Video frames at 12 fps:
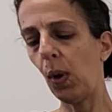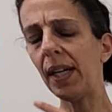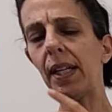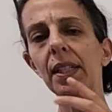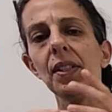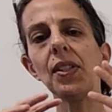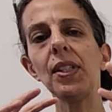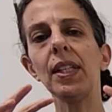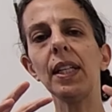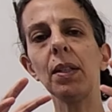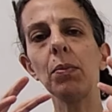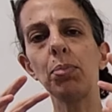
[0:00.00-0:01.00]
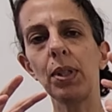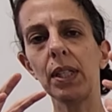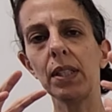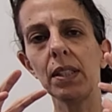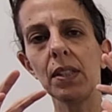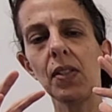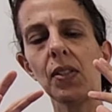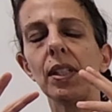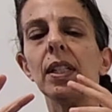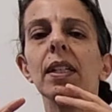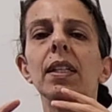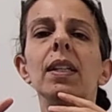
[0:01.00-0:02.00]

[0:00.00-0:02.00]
I see in pregnancy